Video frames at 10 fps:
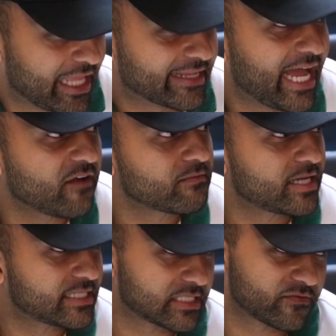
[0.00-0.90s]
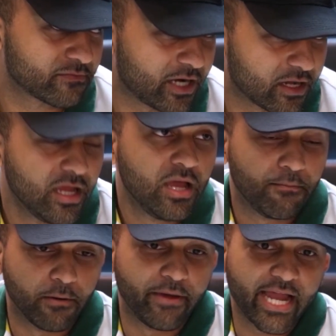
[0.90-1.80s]
Like now everybody says it's from Broward,
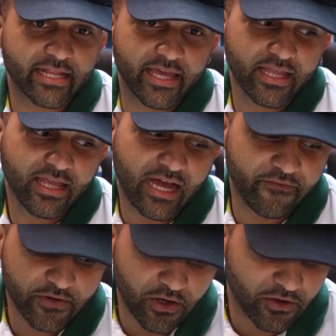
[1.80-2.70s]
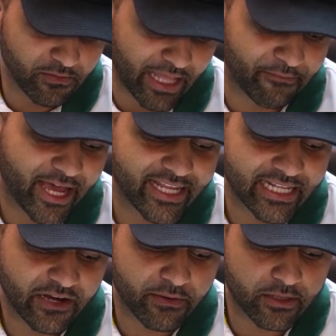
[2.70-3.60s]
but back then I feel old. Like back
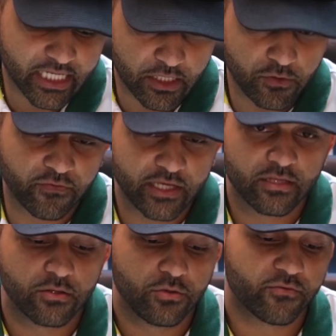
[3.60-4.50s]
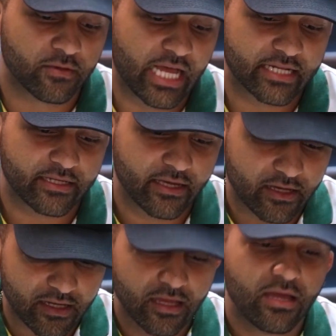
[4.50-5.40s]
then everybody was like either you from
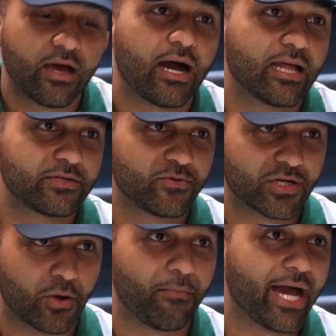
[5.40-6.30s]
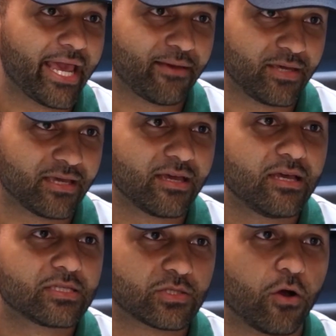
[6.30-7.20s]
Lauderdale, Hollywood, or Miami.
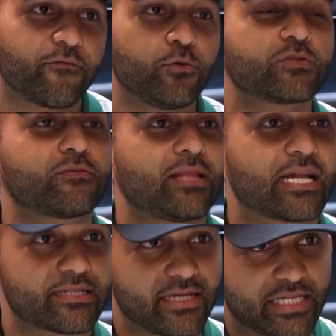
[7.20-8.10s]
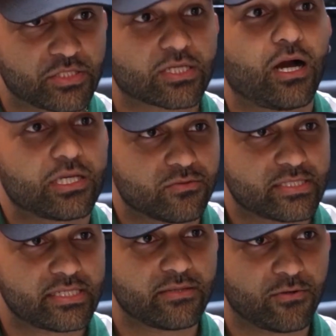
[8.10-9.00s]
So if you was from Lauderdale, they used to call you a
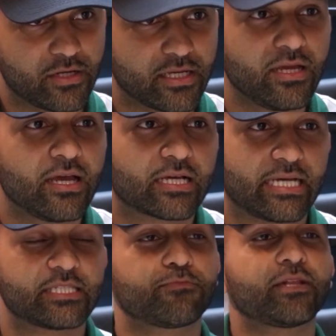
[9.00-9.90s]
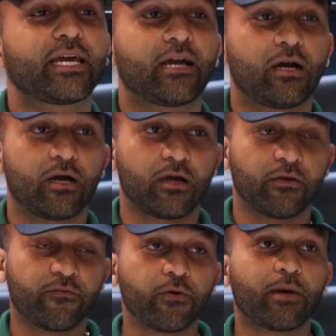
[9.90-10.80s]
city boy because I used to play
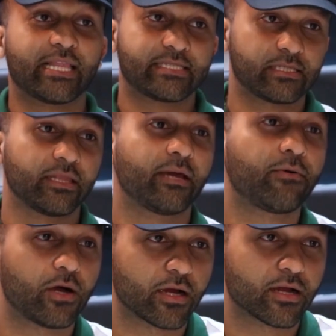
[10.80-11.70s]
football at Sunland Park.